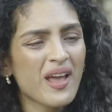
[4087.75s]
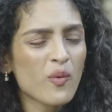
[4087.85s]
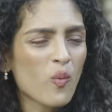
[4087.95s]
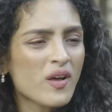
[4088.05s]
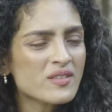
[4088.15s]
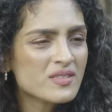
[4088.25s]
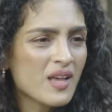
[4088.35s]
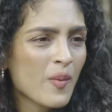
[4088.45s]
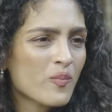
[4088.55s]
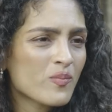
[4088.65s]
I want
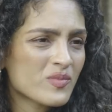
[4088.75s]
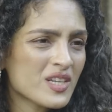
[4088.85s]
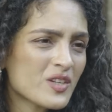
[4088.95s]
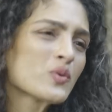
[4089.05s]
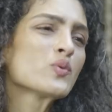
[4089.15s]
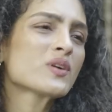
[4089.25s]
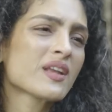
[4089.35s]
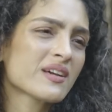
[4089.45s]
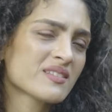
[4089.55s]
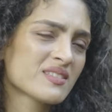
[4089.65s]
something to look
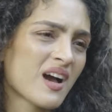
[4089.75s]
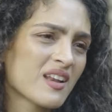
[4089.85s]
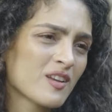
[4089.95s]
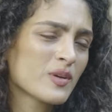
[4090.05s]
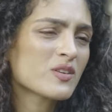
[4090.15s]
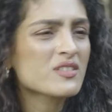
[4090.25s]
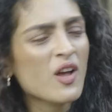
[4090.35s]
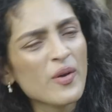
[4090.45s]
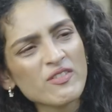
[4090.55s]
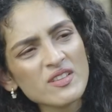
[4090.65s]
like a sari because
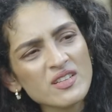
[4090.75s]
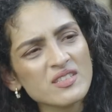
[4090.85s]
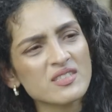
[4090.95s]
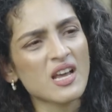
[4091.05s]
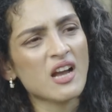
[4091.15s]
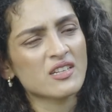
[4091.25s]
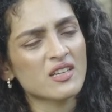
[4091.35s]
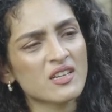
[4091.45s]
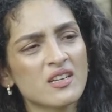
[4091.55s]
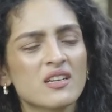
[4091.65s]
now everything is tucked
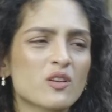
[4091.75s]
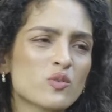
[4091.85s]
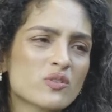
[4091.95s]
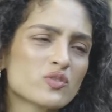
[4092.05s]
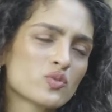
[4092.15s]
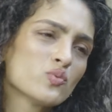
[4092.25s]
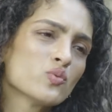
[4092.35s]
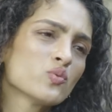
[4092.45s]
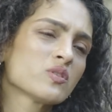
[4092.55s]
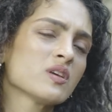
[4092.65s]
in and it looks
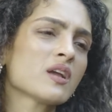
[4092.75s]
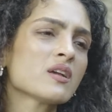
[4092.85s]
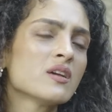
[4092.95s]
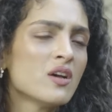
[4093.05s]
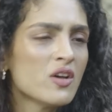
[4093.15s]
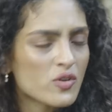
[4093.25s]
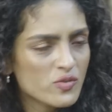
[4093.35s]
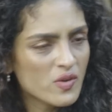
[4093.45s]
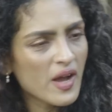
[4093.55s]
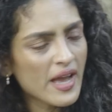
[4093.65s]
too thin.
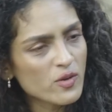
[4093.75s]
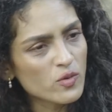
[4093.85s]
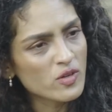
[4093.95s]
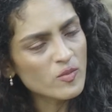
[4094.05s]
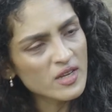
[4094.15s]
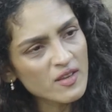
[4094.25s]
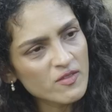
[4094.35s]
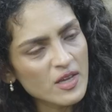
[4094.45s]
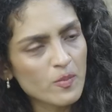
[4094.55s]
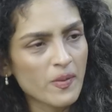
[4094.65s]
So I told him, leave
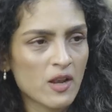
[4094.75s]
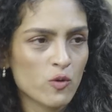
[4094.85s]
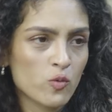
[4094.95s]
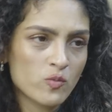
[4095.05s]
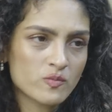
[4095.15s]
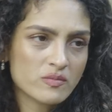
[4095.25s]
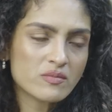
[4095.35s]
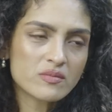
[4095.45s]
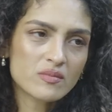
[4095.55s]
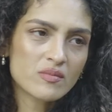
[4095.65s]
that pallu
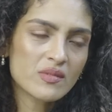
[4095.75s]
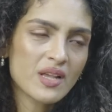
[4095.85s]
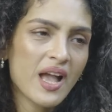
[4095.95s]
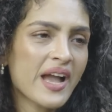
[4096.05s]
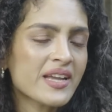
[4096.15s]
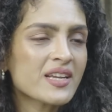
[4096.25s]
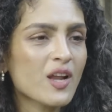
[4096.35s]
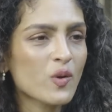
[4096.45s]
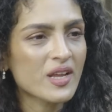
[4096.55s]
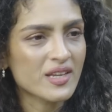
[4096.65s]
hanging
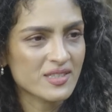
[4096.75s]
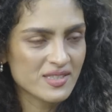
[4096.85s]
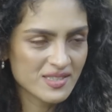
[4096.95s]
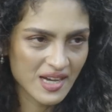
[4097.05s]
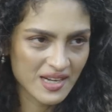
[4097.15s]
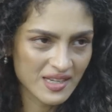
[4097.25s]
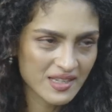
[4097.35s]
down like it's a sari.